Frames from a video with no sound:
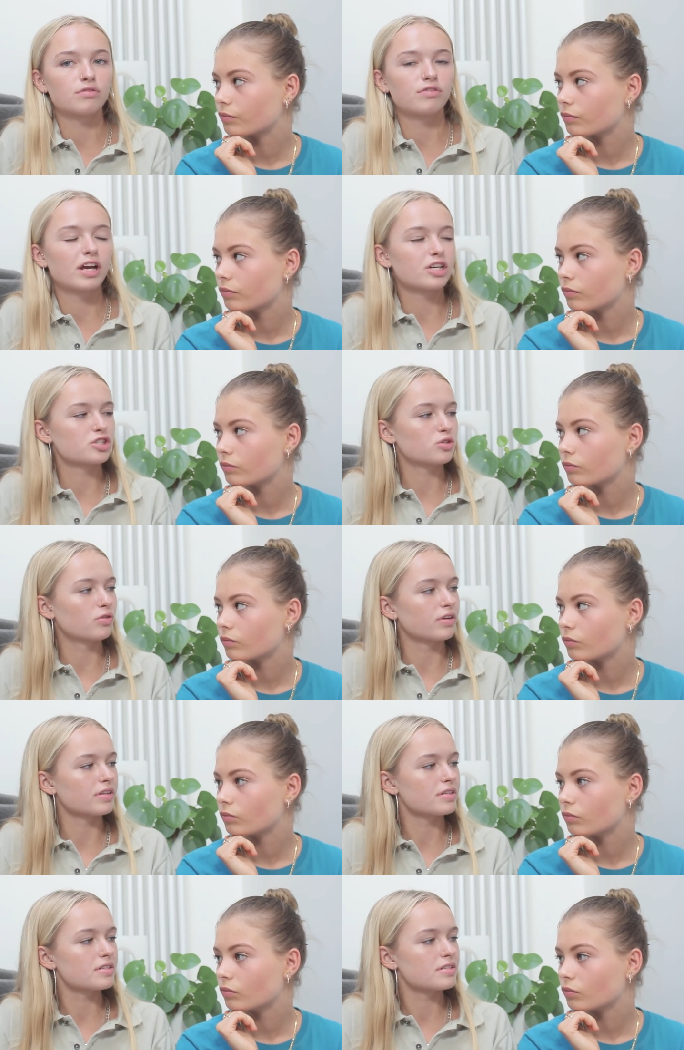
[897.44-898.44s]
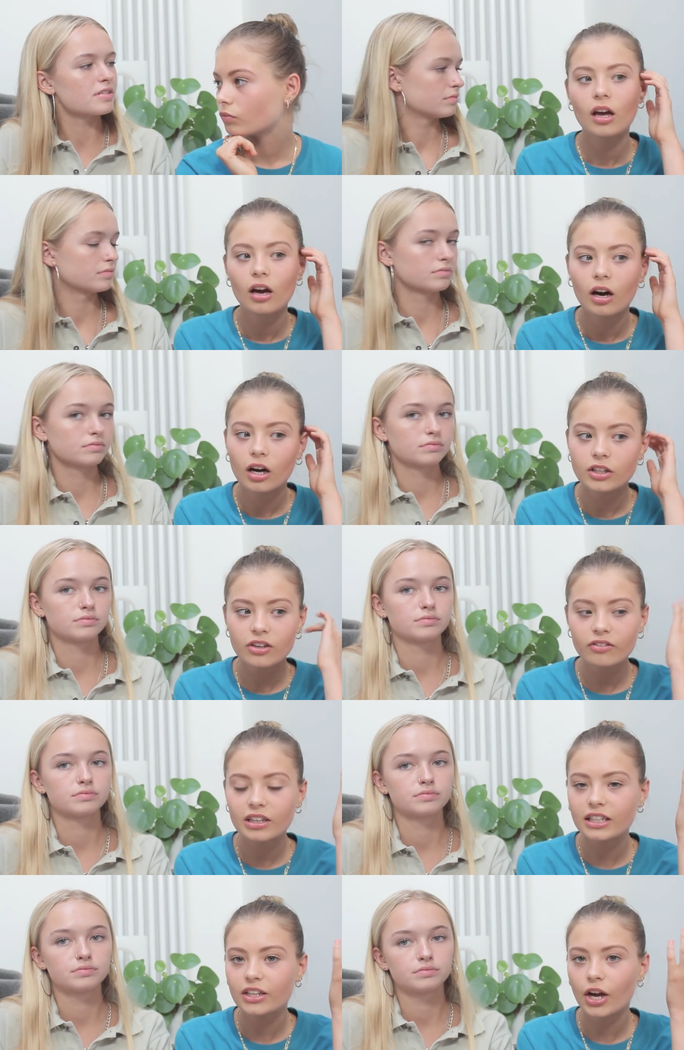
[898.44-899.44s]
Speaker 1: reassurance? I don't
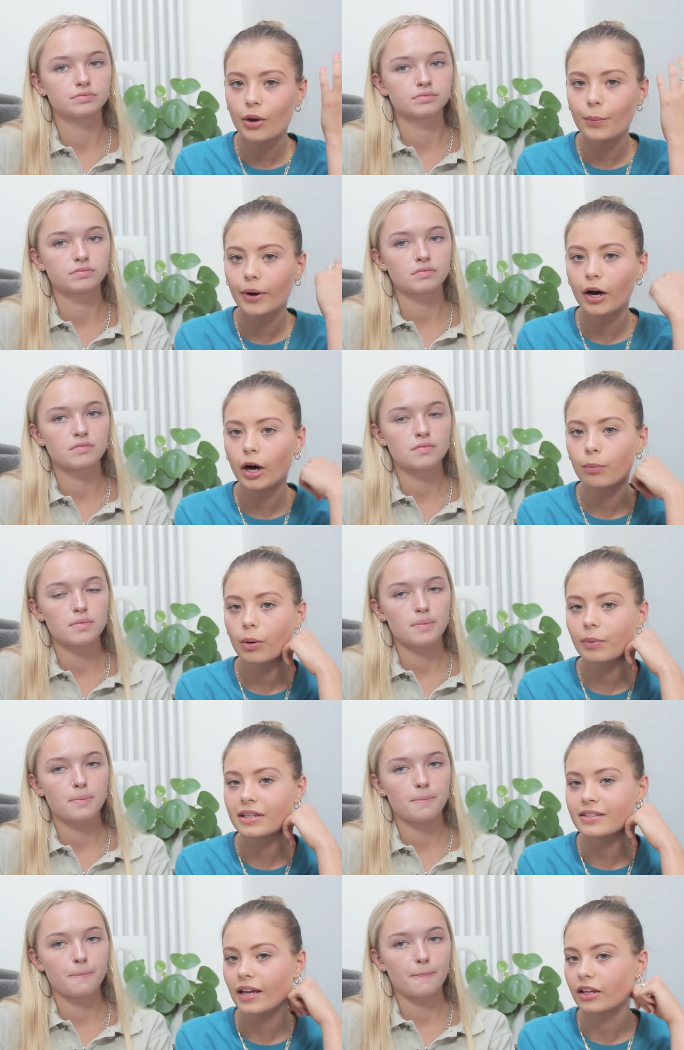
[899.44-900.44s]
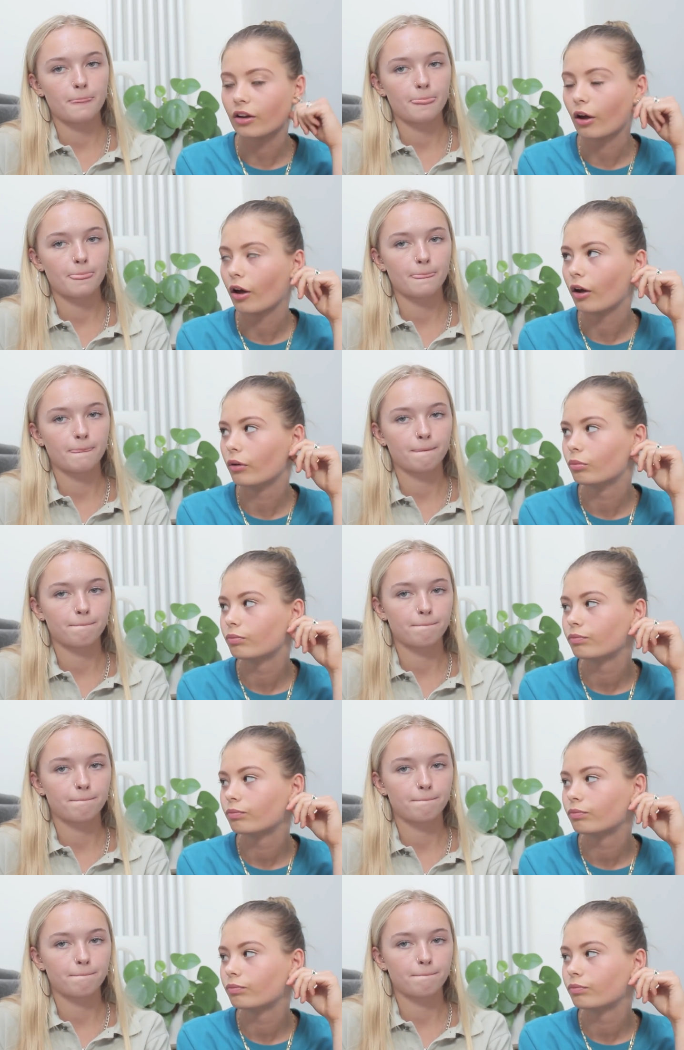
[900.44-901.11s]
really know, but I'd probably say no.